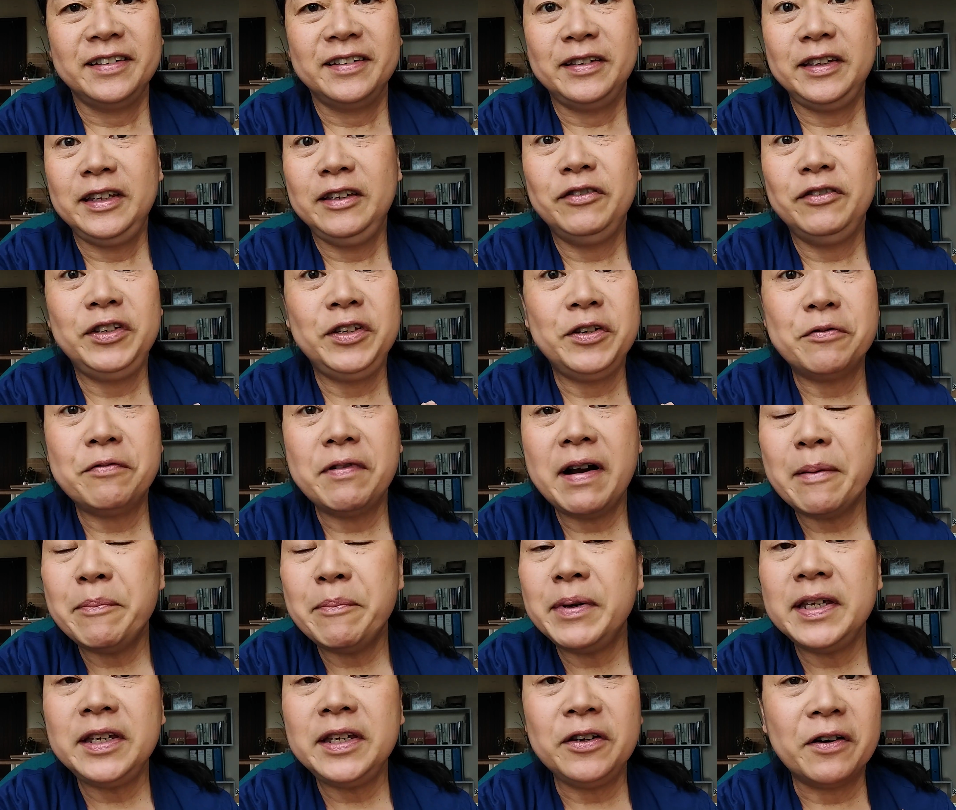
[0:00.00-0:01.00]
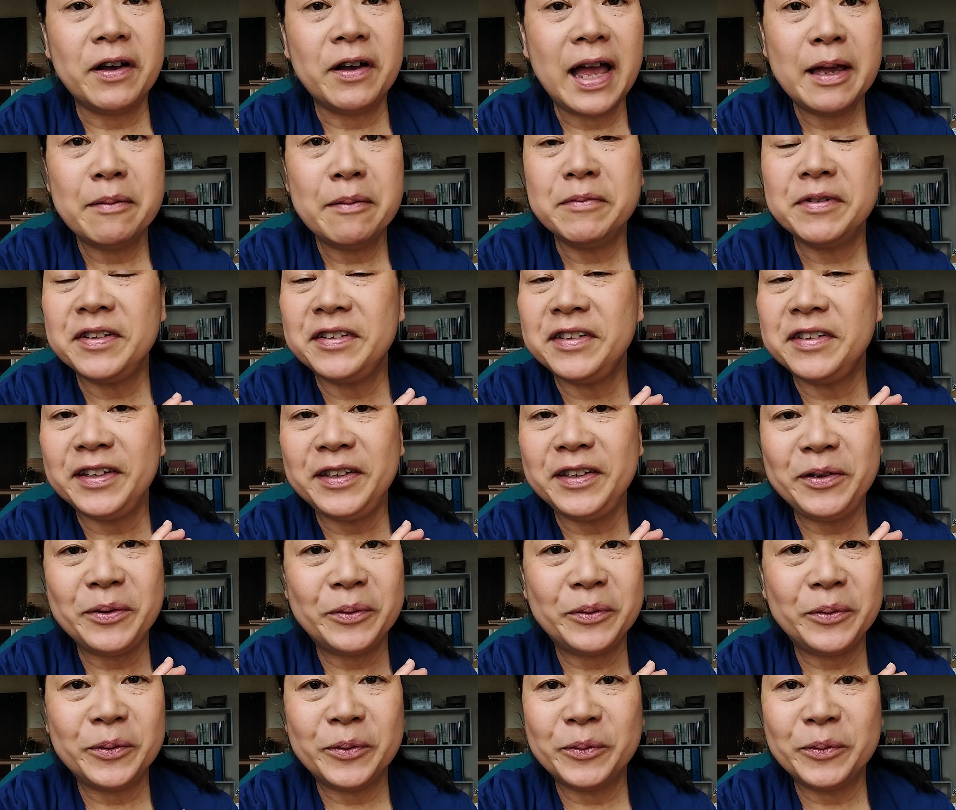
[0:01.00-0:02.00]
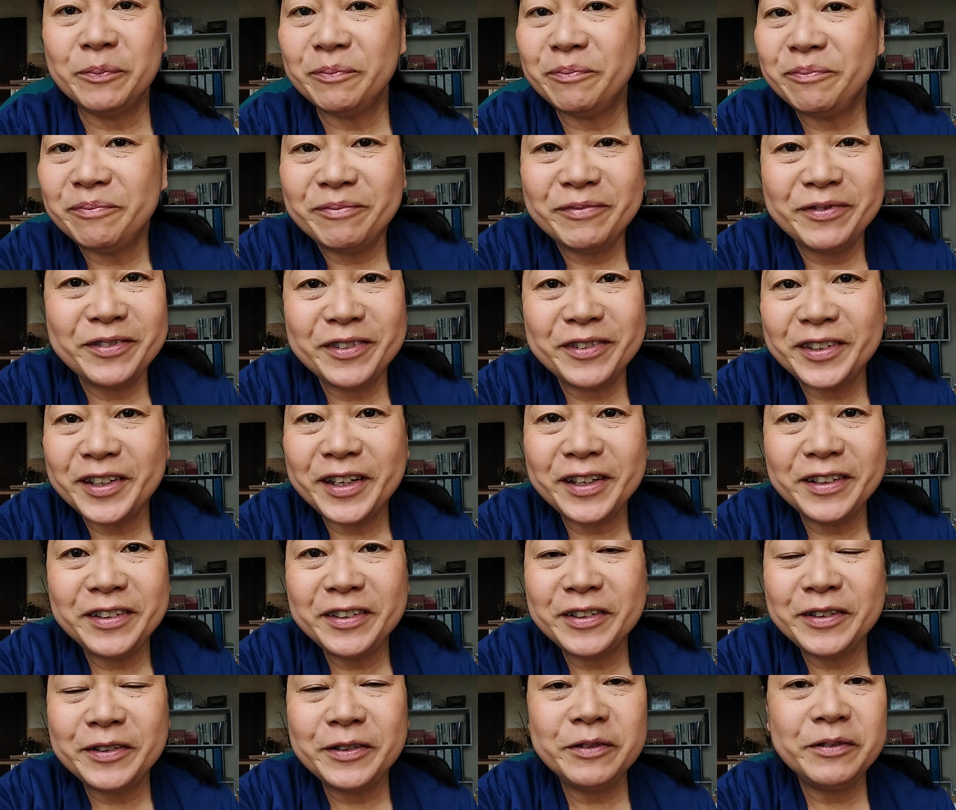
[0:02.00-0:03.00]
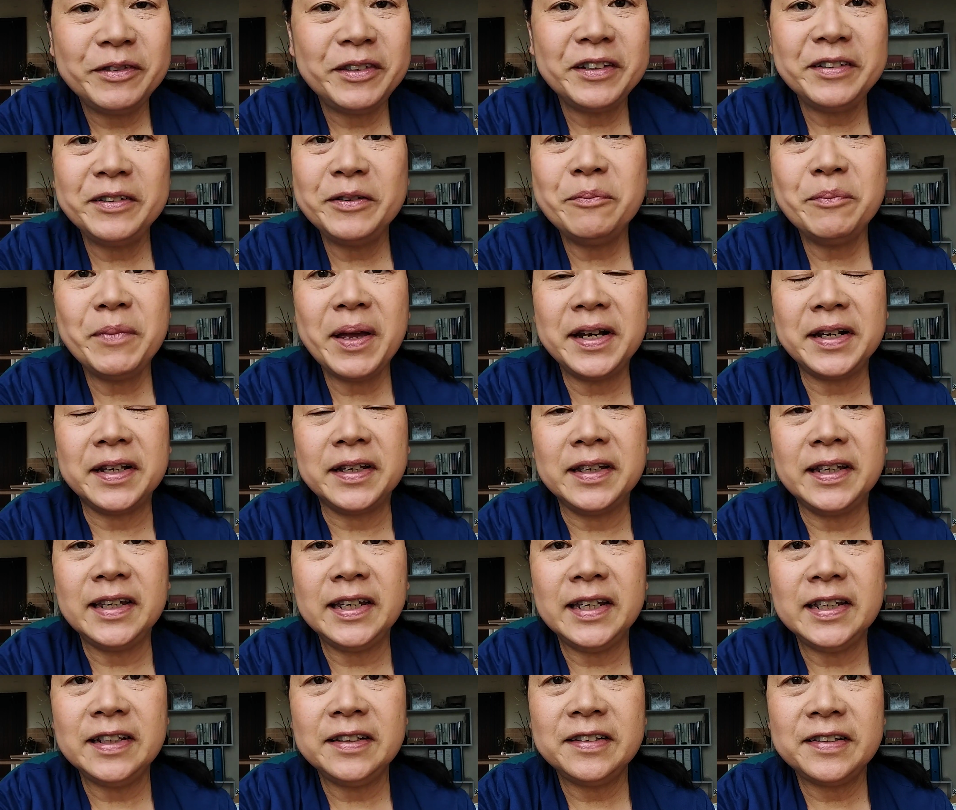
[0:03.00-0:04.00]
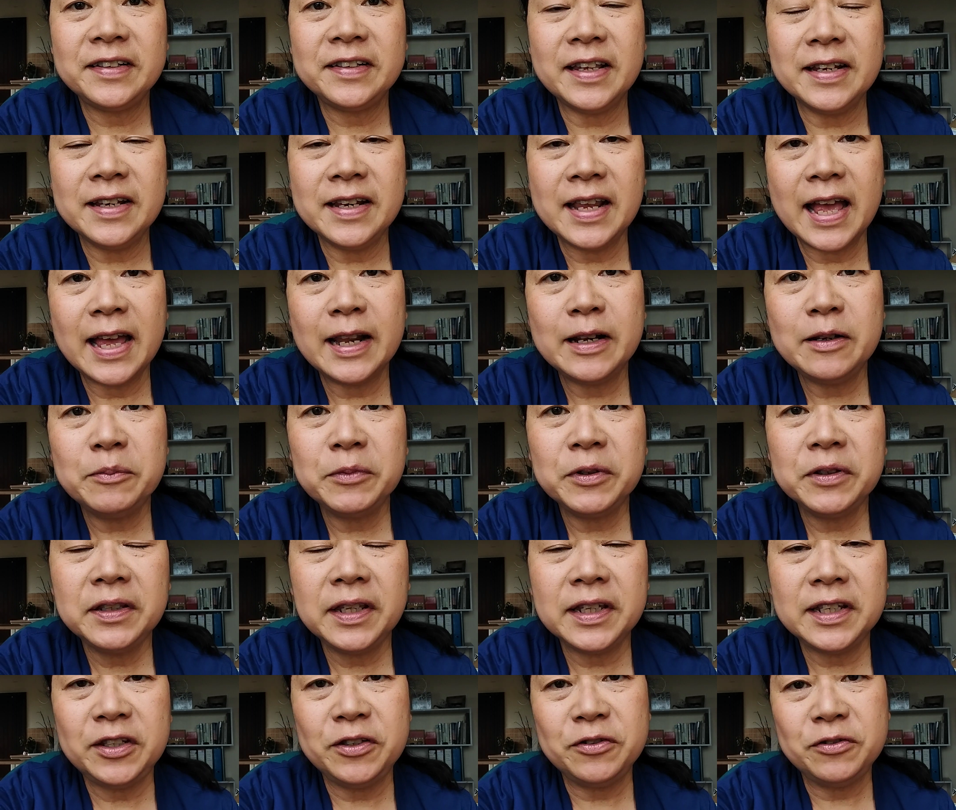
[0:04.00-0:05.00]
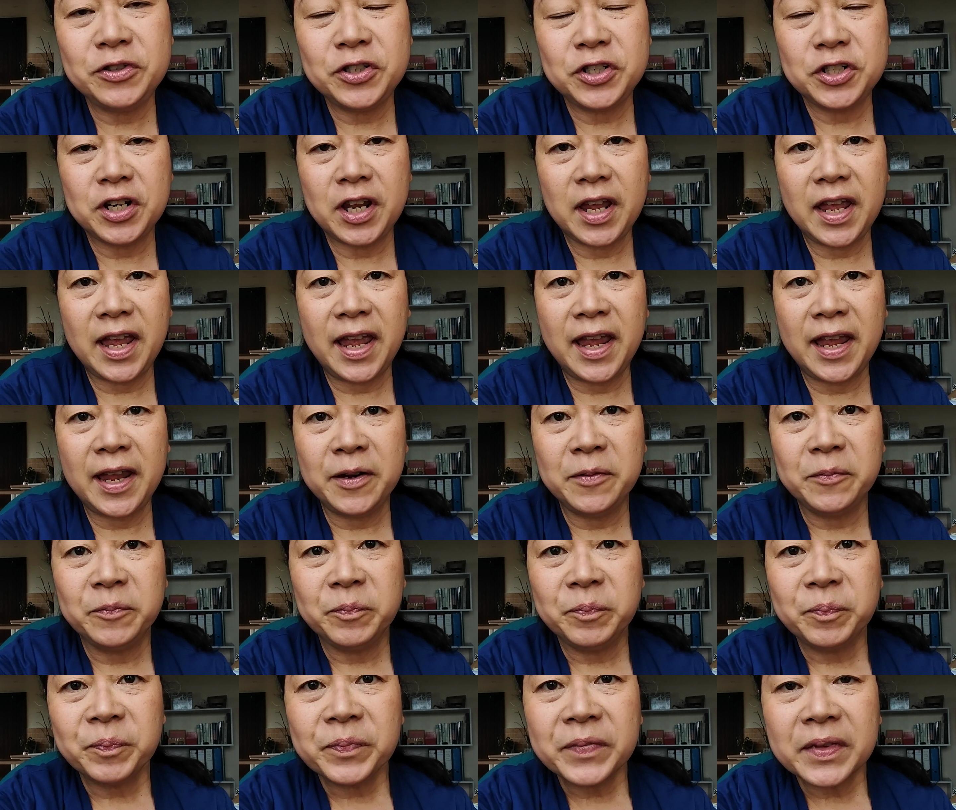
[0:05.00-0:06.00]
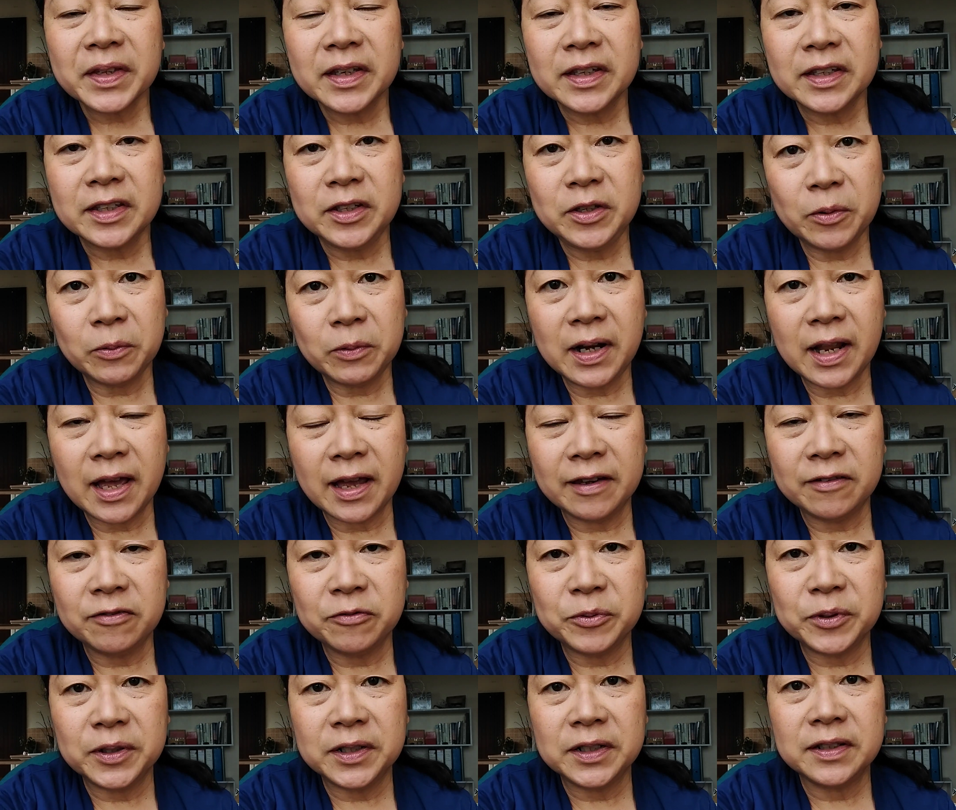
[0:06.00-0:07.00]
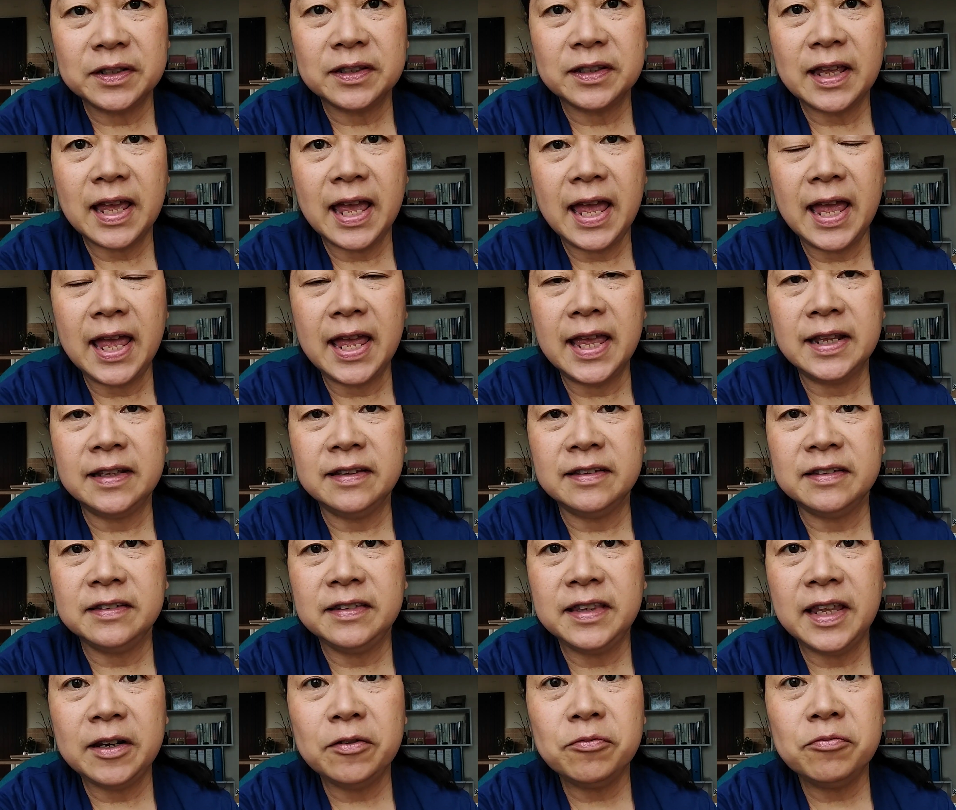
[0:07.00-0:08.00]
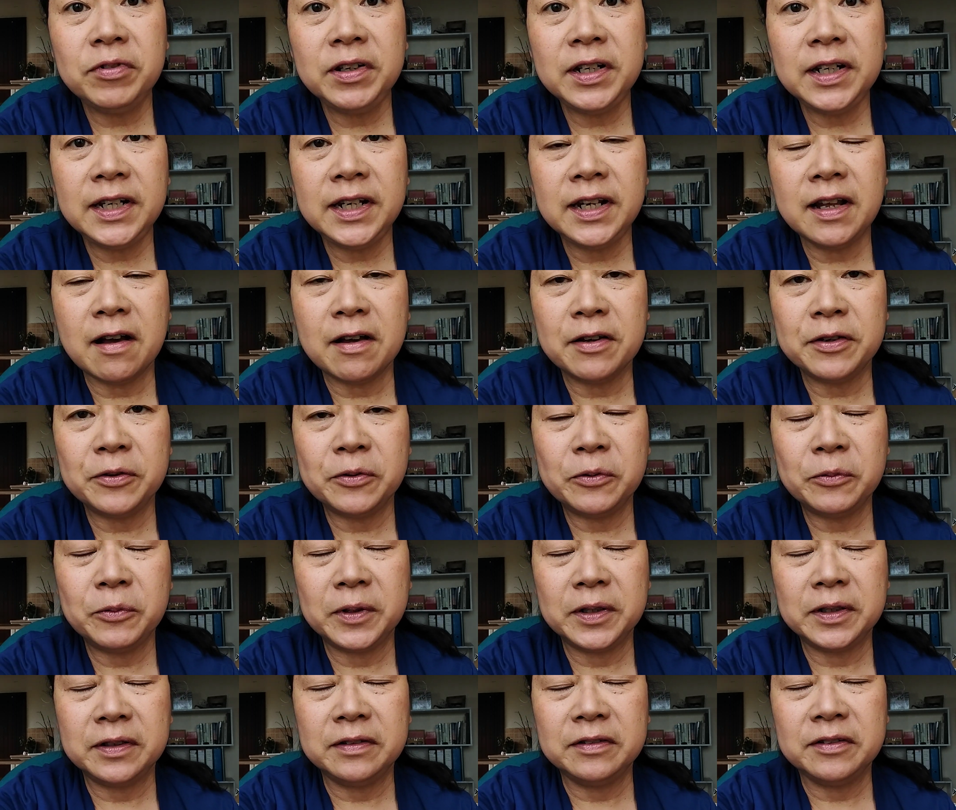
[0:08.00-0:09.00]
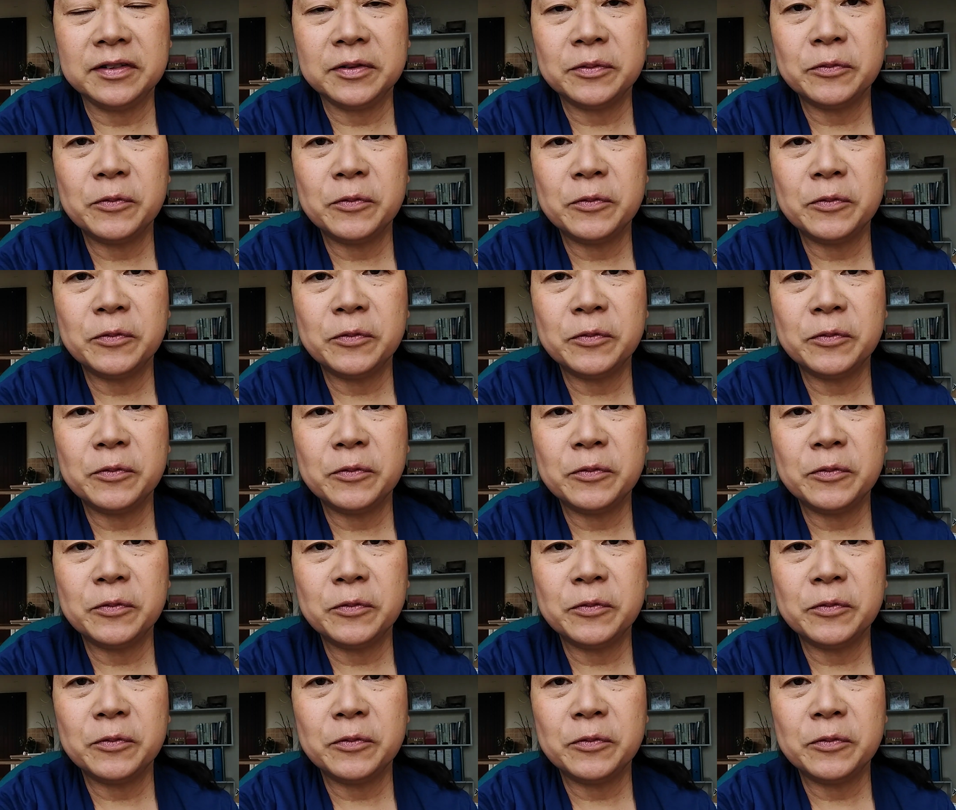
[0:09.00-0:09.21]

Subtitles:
even your rabbit, your hamster, your turtle, doesn't matter. It's an animal that you share your life with, and they really are your world.